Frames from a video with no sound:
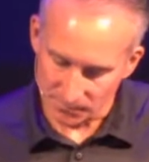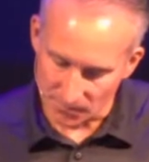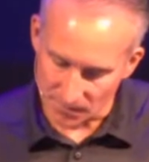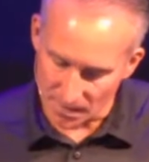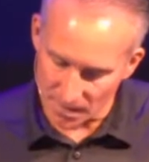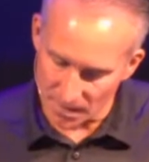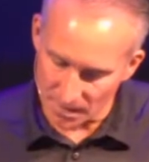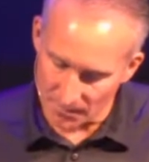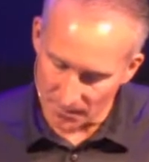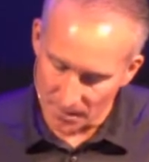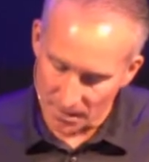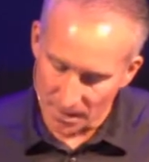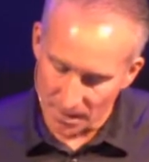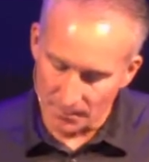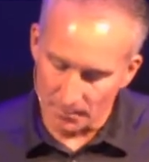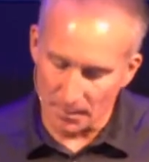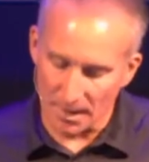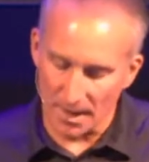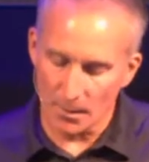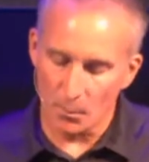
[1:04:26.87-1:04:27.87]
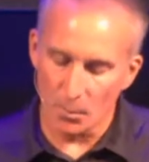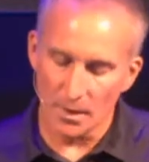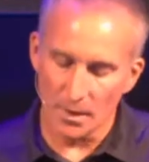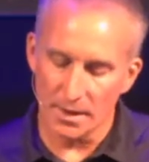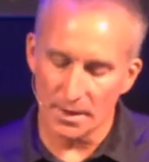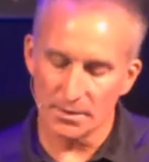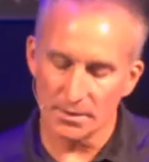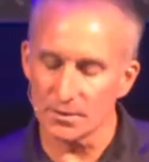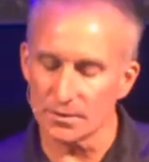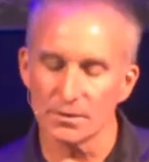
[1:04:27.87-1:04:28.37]
Um, my way
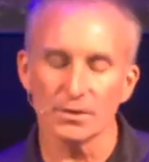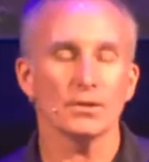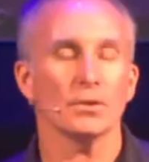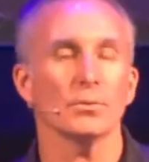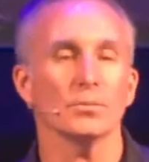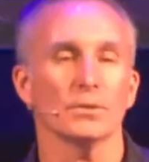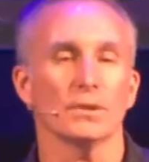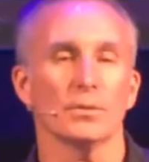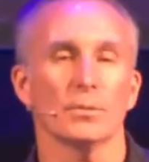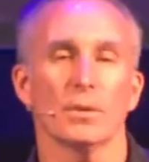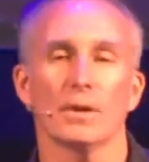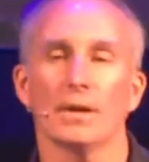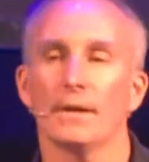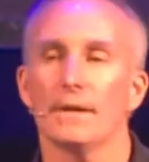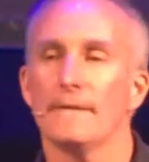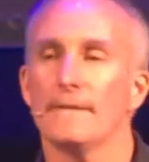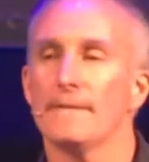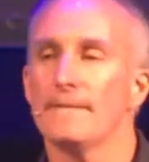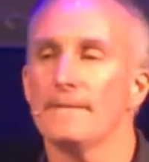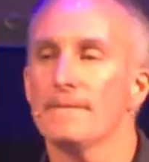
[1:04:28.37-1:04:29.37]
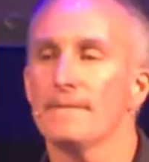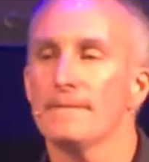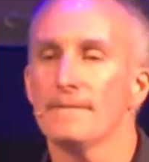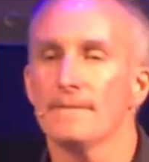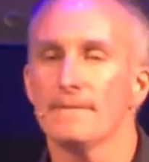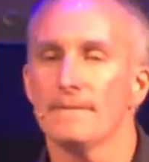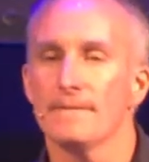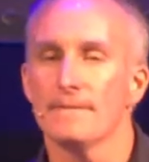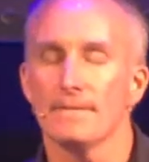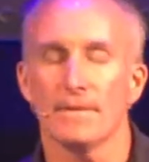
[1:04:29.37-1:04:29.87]
isn't the only way.
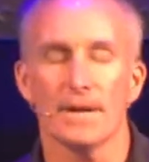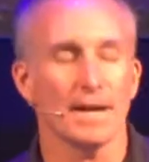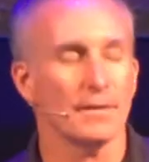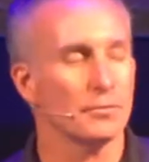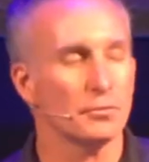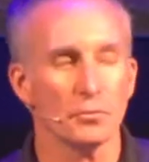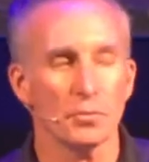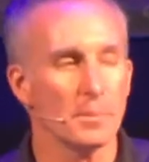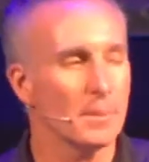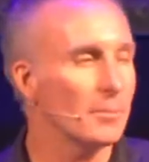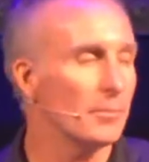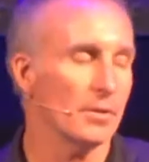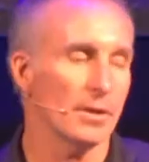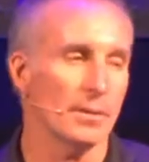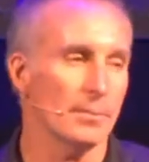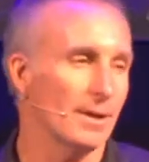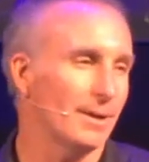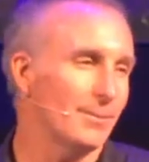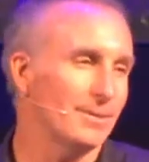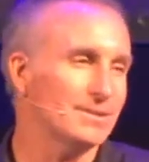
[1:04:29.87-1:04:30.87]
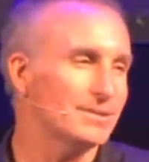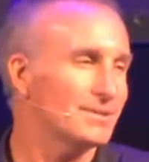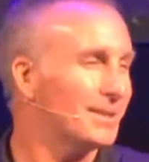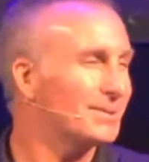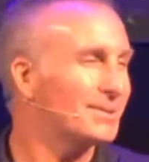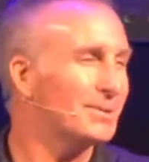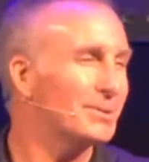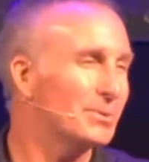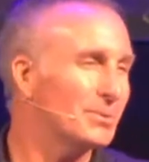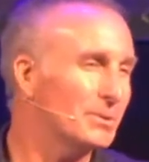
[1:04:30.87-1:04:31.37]
We have to remember that. My way is
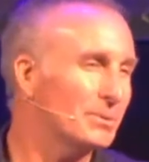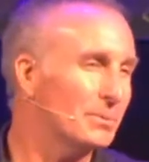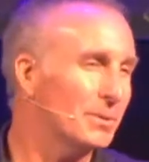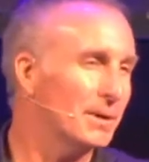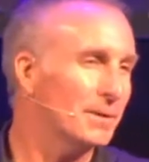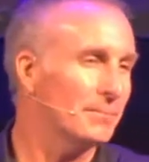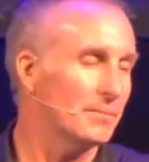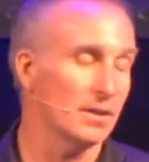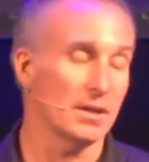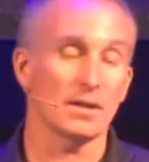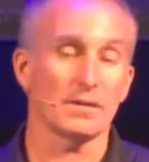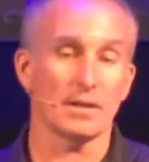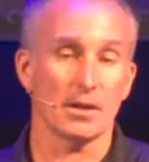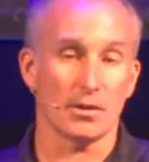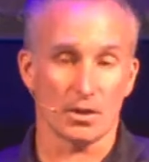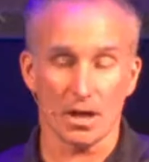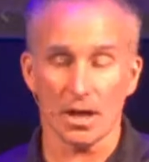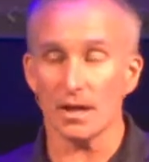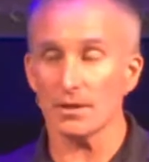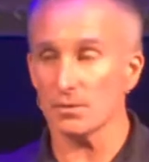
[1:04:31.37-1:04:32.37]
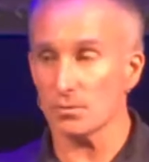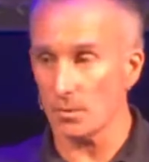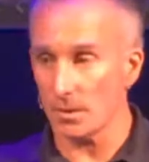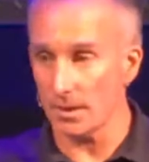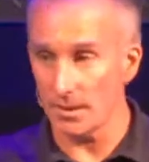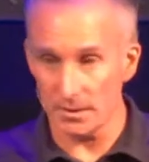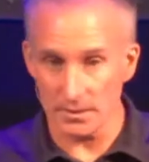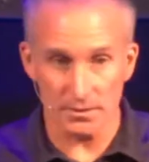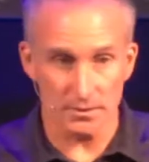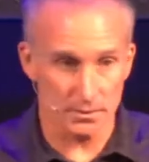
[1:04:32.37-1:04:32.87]
not the only way. Now, God's way
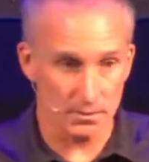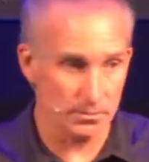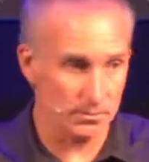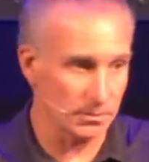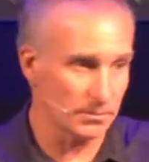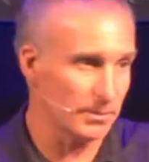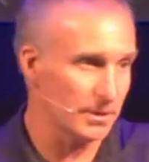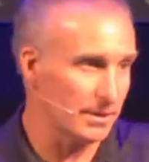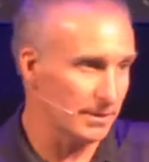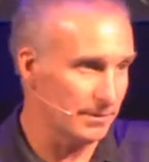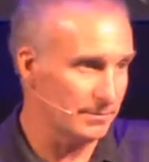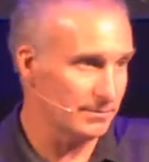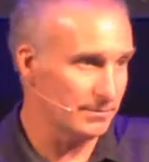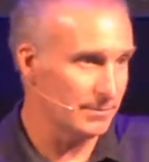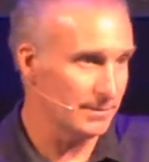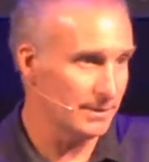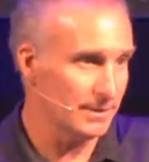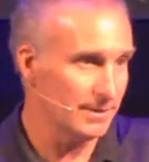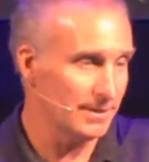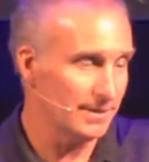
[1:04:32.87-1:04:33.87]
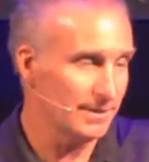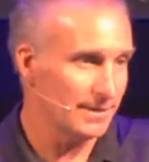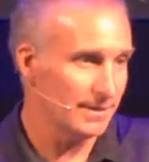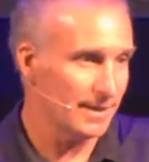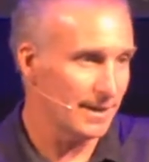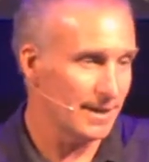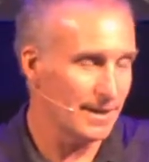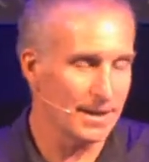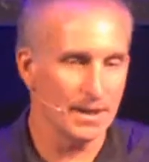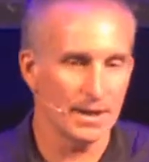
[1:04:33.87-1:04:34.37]
is the only way.
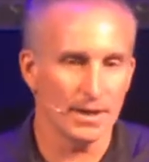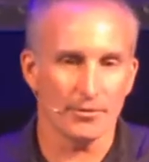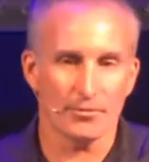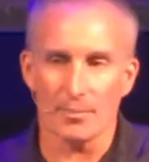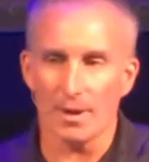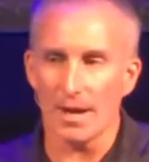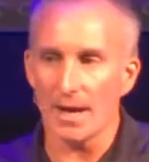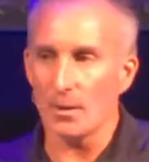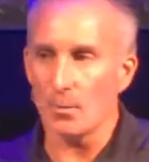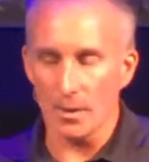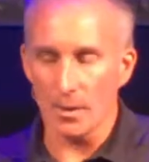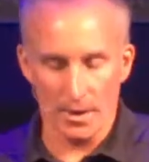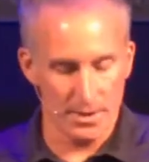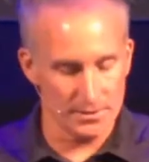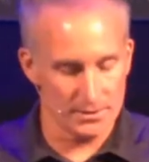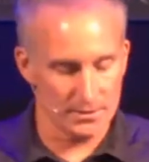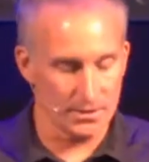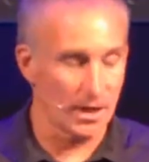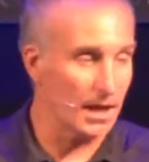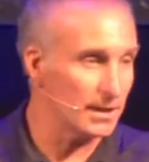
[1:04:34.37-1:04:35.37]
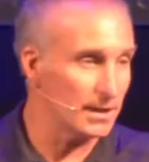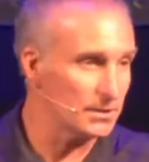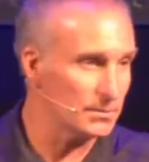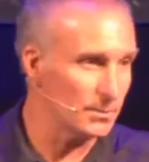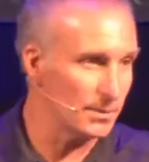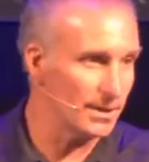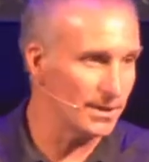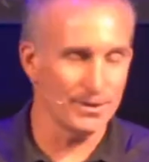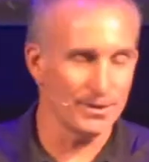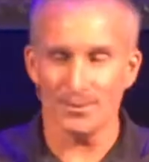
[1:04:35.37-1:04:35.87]
Okay, and if my way is God's
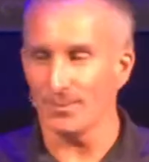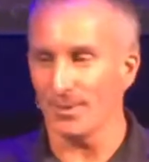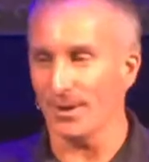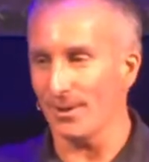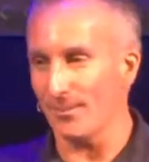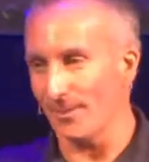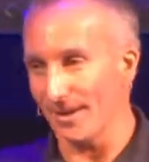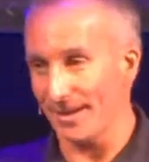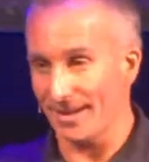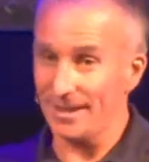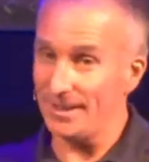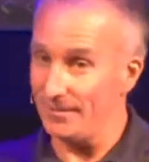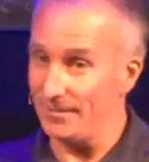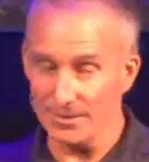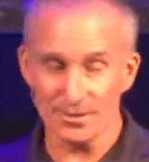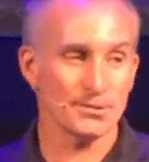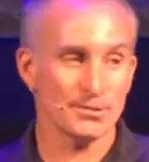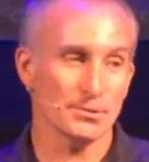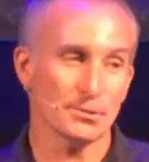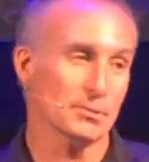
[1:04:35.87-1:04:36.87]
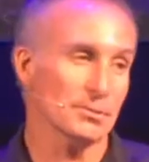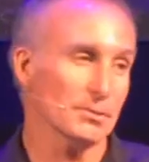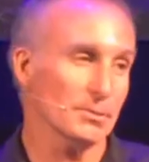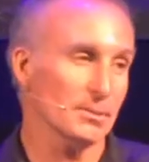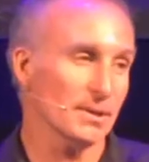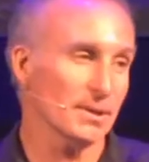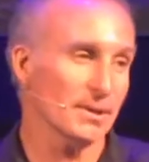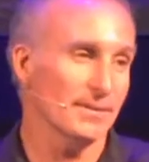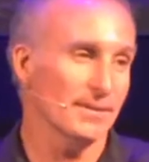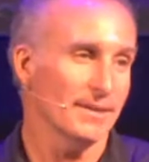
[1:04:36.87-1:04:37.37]
way, then my way kind of is the only
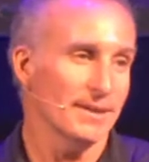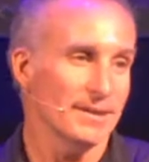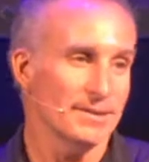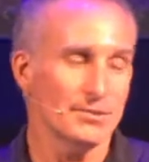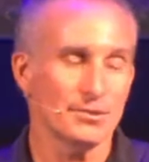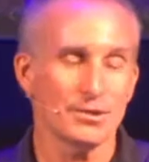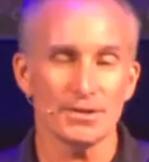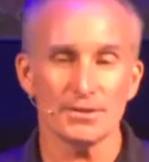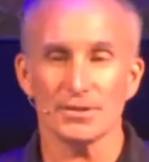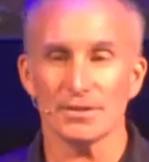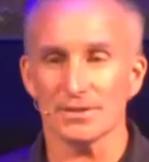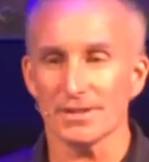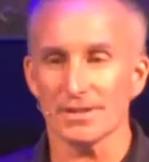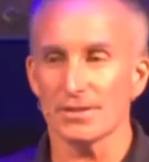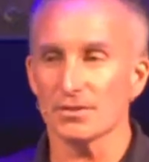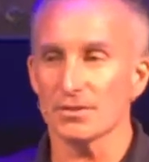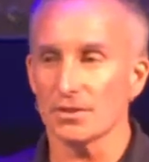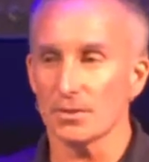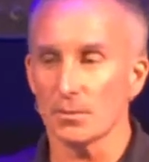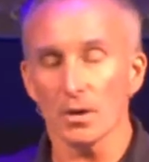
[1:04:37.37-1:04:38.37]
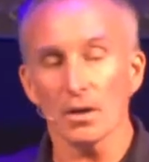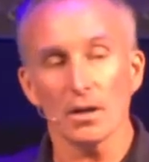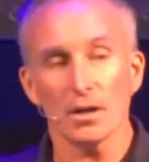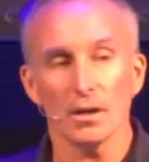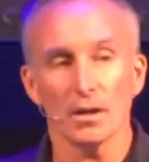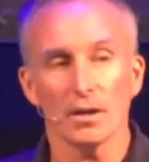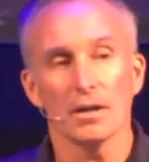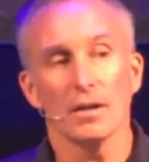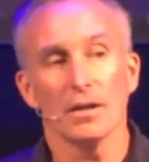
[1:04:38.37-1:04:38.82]
way. Jesus is the what?